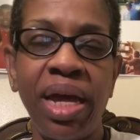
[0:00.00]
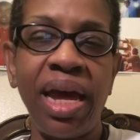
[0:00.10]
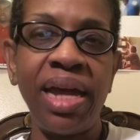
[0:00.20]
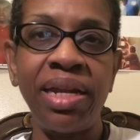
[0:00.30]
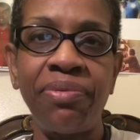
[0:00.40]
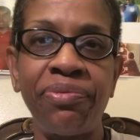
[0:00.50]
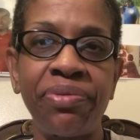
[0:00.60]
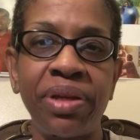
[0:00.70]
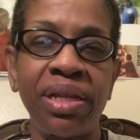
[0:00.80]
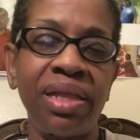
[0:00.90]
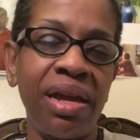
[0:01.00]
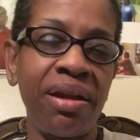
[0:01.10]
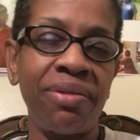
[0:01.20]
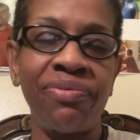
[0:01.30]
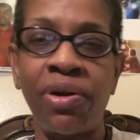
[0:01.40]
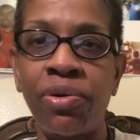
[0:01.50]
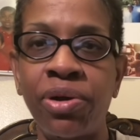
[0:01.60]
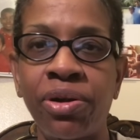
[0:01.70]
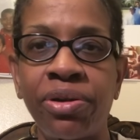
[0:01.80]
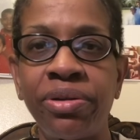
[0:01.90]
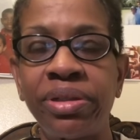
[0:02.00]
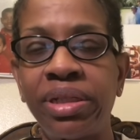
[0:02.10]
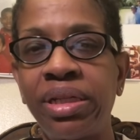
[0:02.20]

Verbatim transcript: And if they're vulgar